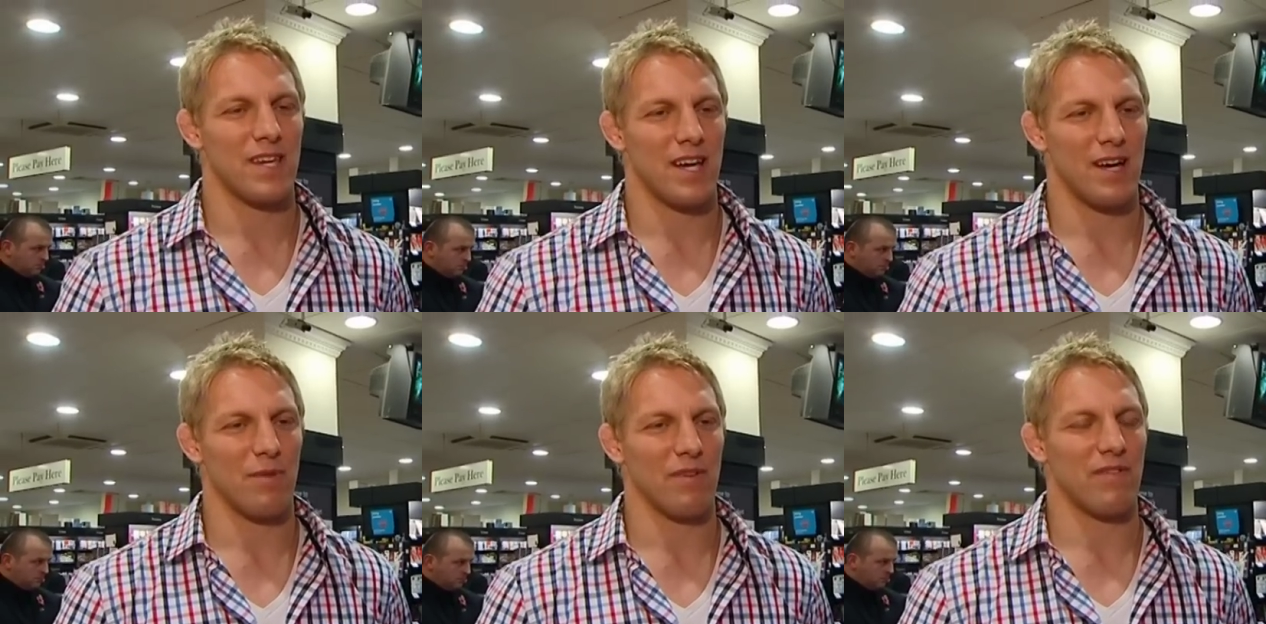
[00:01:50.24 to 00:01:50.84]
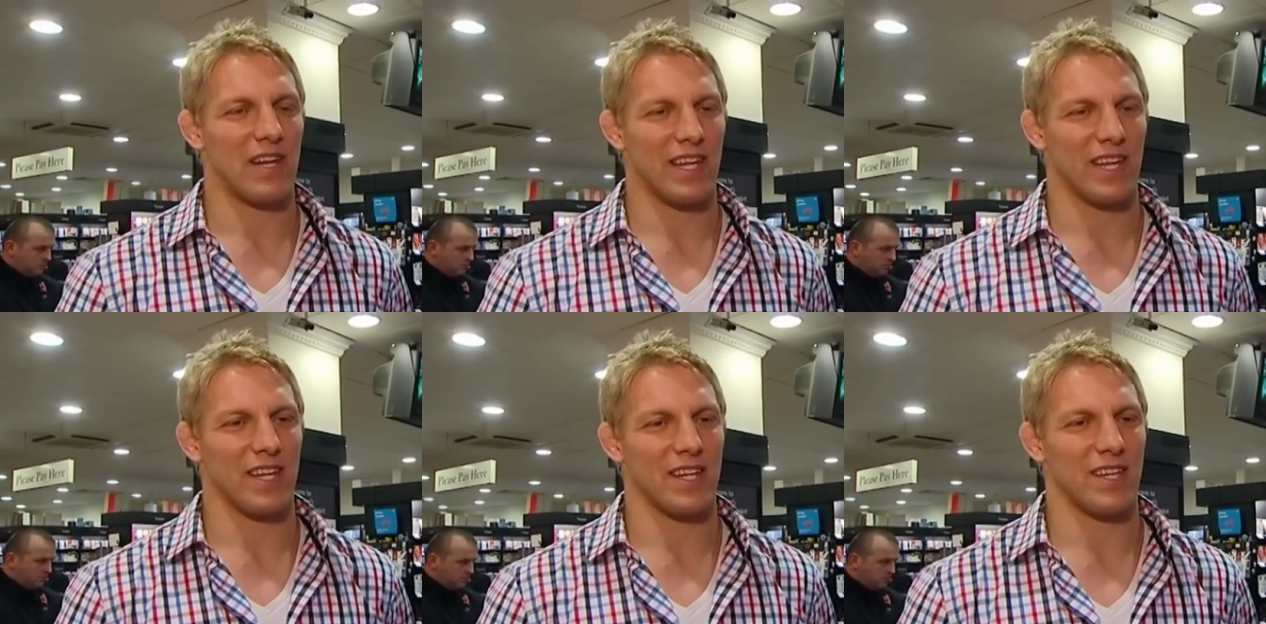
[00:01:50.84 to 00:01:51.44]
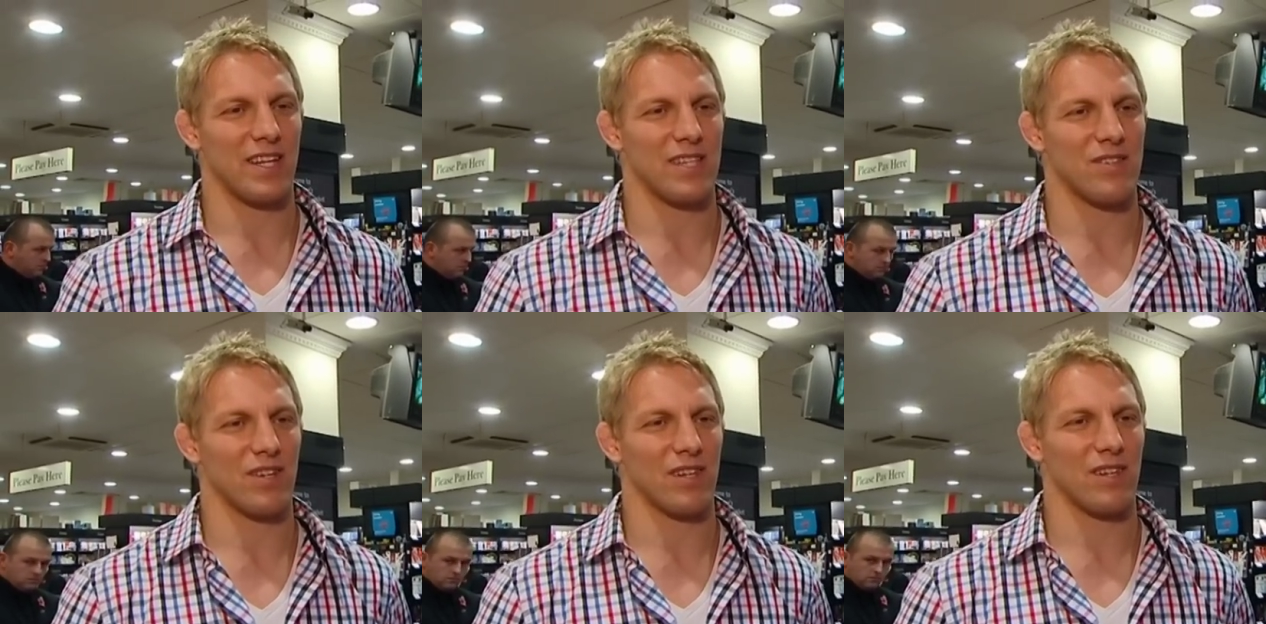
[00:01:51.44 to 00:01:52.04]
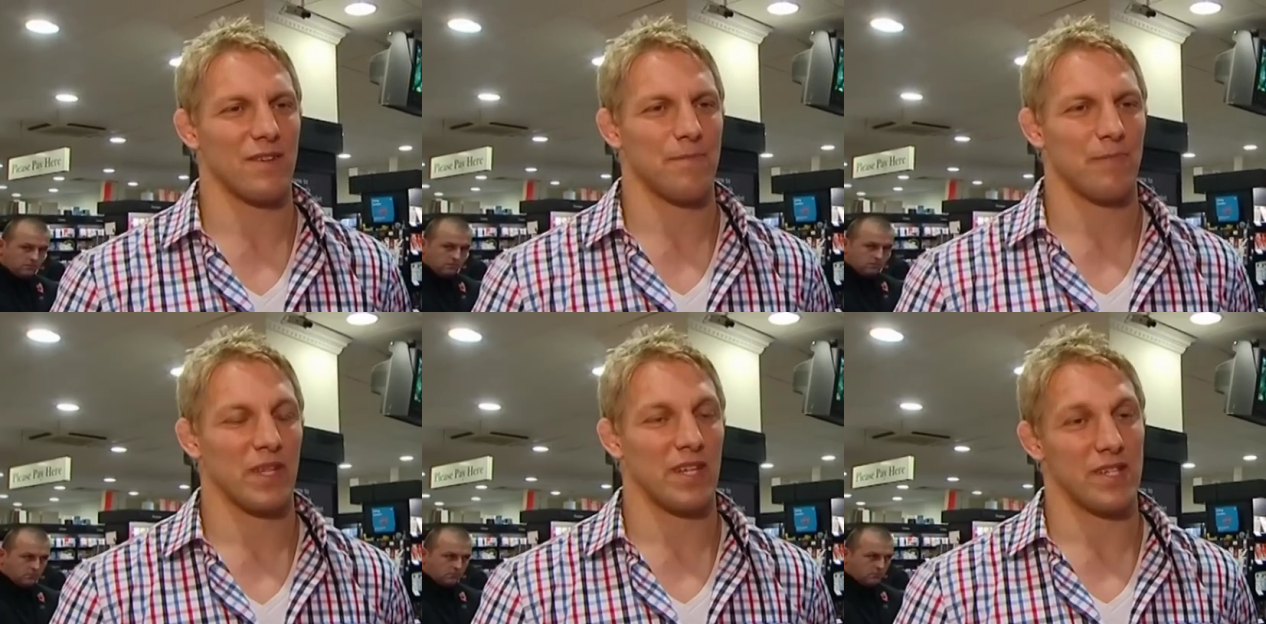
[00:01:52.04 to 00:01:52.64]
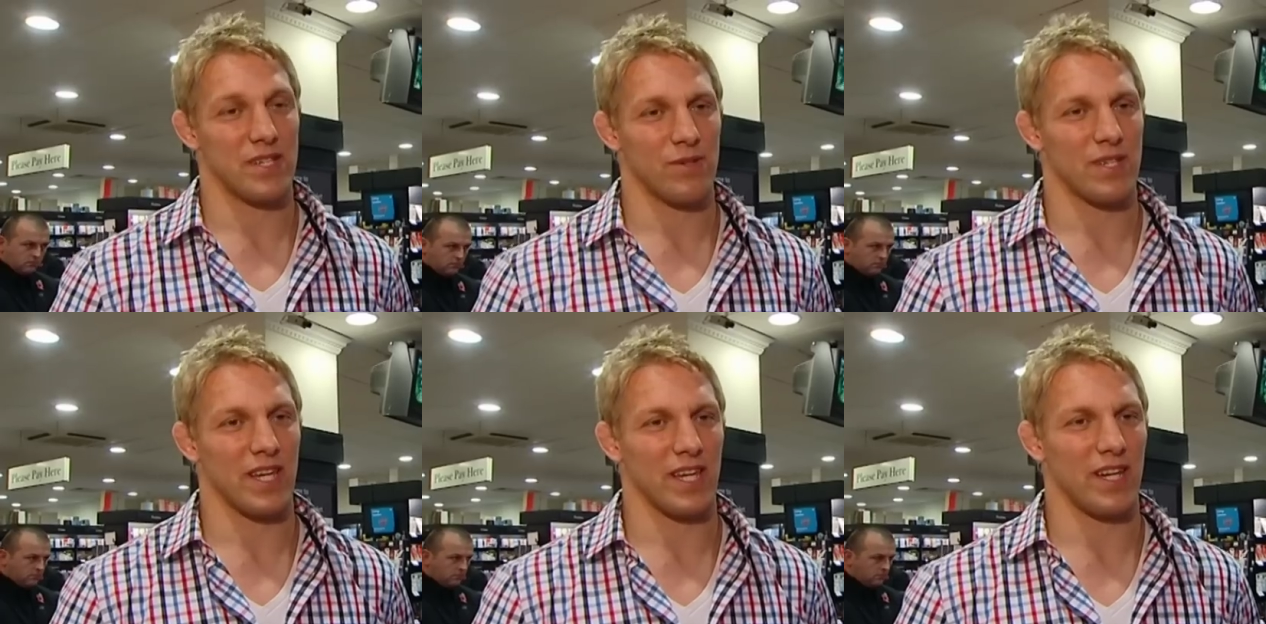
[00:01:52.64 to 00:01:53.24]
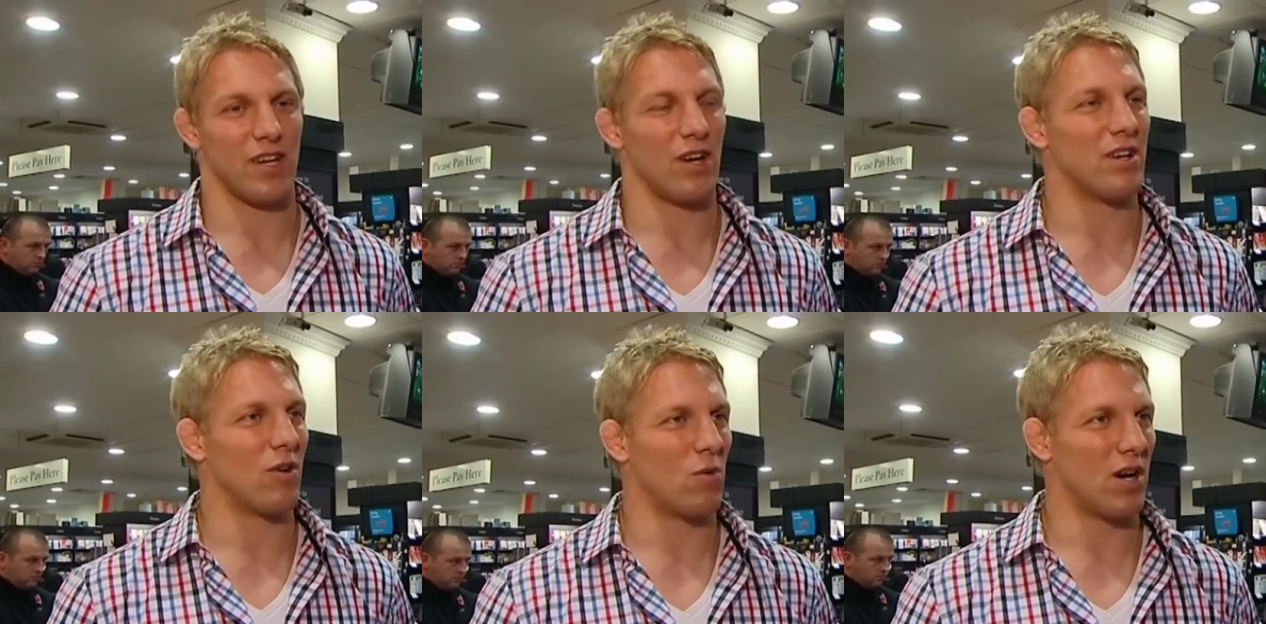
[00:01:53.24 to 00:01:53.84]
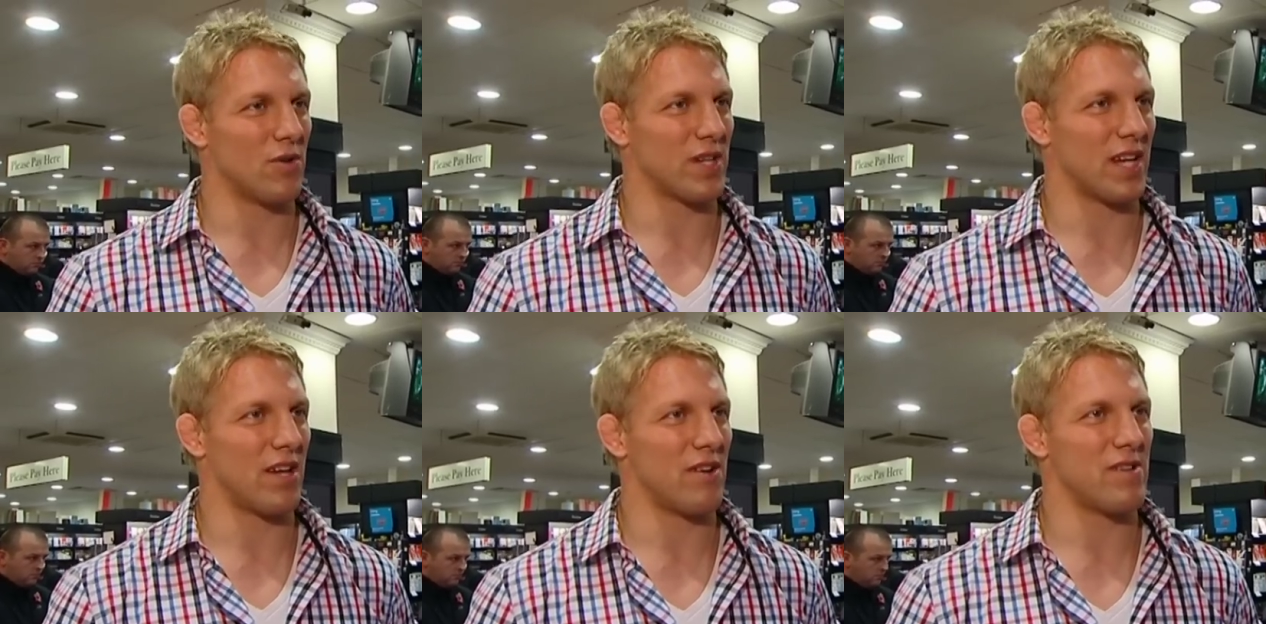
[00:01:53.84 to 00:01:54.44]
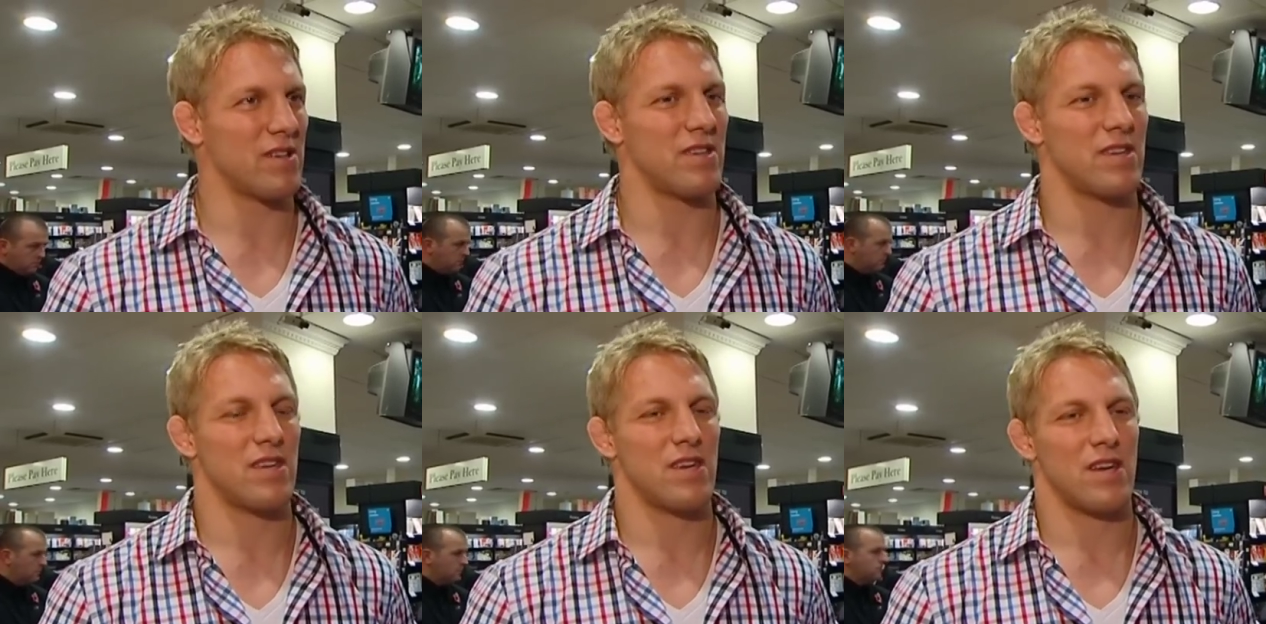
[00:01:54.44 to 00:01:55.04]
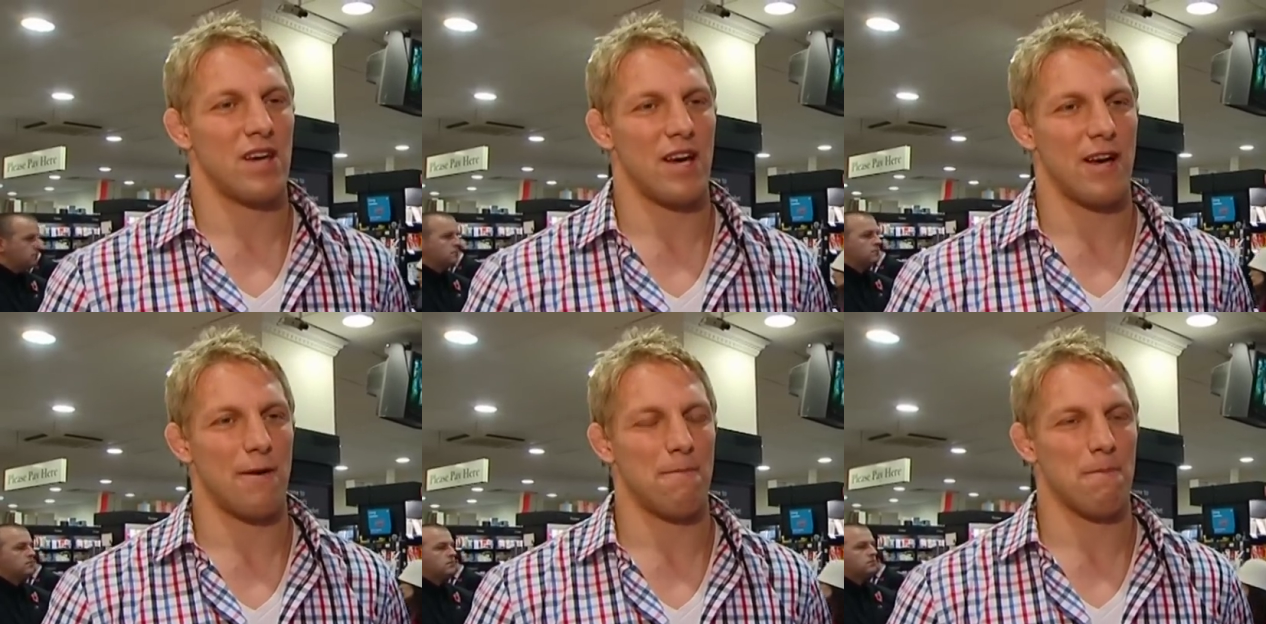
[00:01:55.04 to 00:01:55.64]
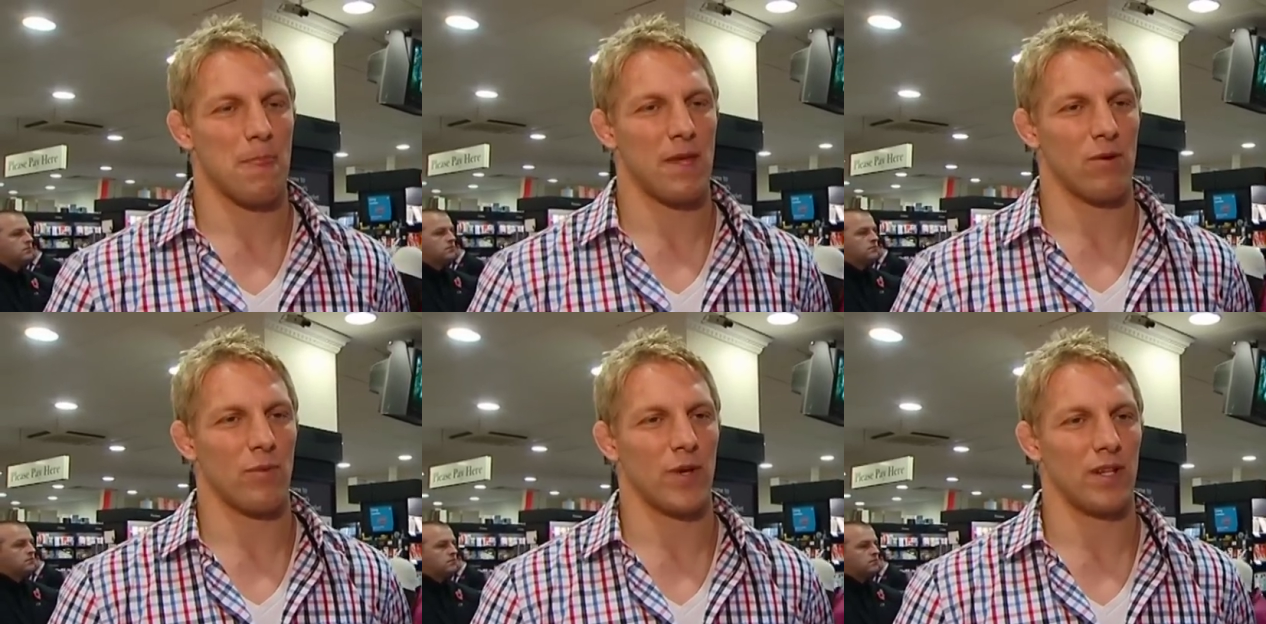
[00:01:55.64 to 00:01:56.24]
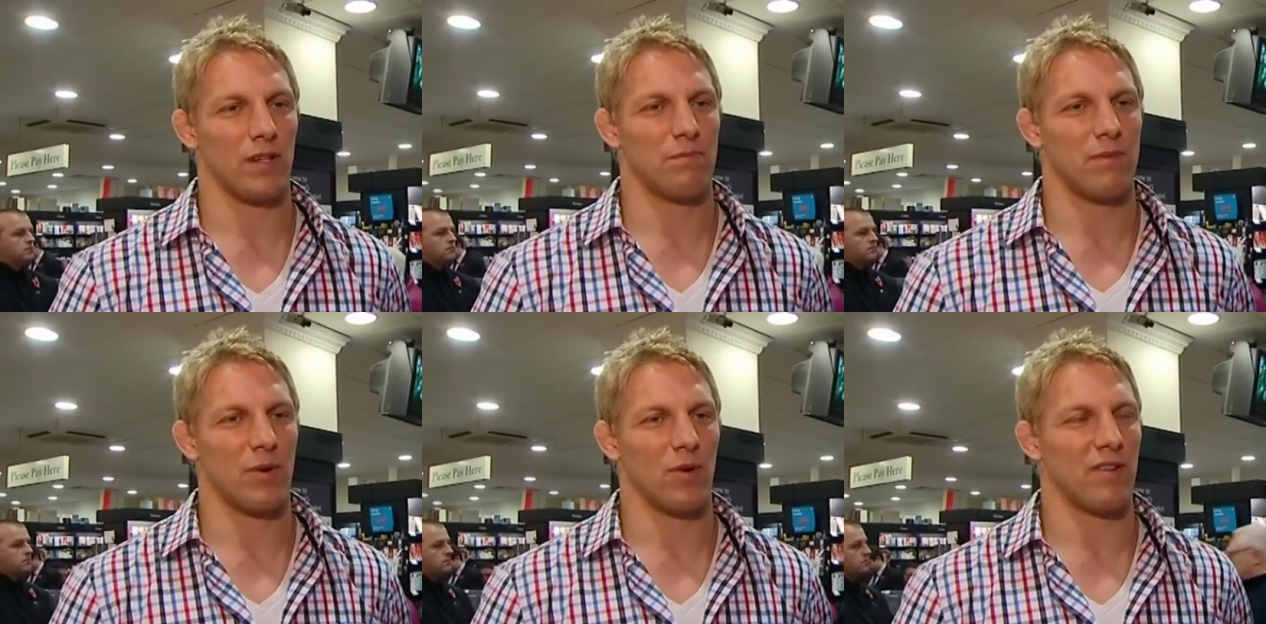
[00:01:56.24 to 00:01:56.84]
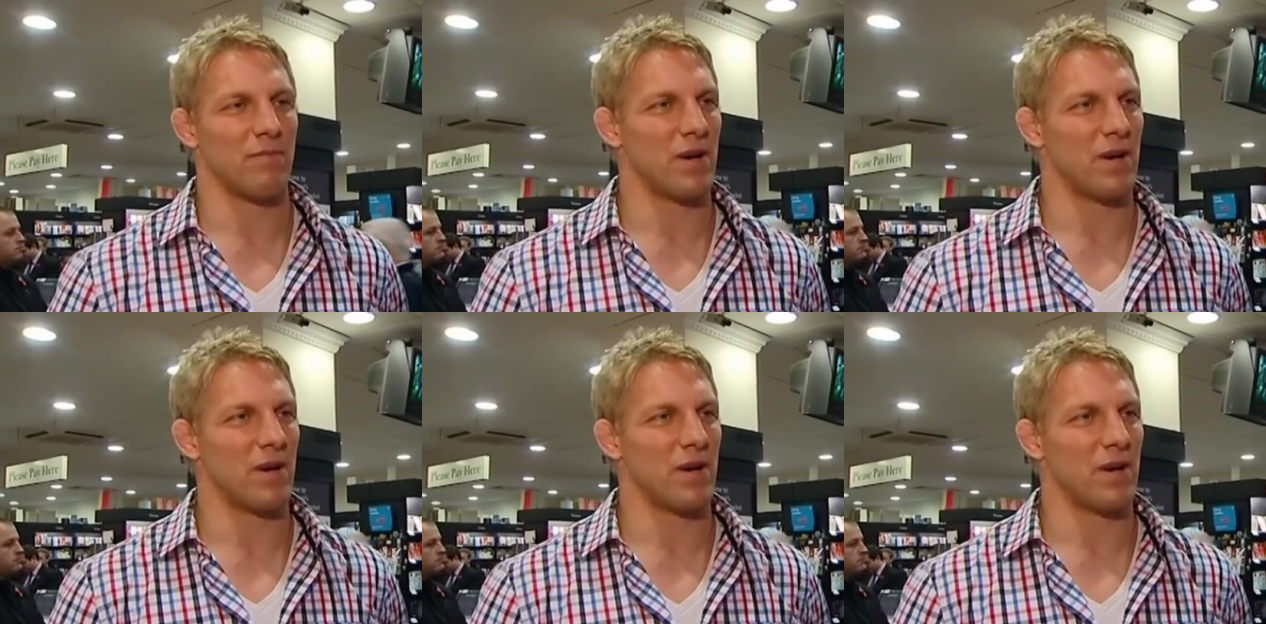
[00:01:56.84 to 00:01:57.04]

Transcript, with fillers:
Speaker 1: um, the feeling, and, and it took and it's still taking a, a while to get over. Um, it will be one of